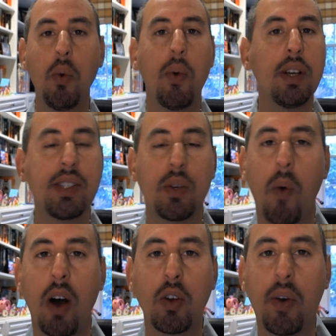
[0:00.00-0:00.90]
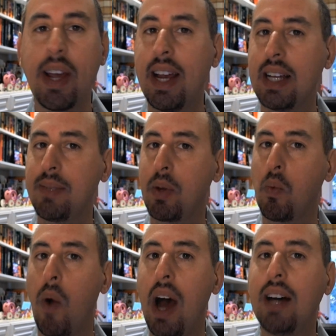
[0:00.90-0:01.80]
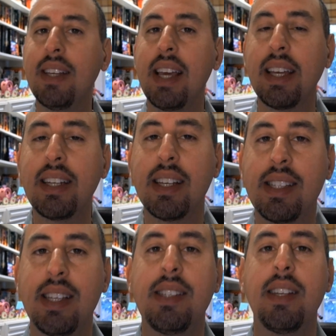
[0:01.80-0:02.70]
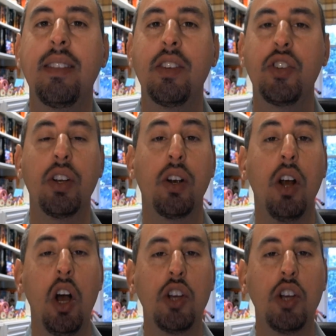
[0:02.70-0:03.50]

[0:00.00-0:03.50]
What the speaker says: Wilson, while great, has been wildly inconsistent this year,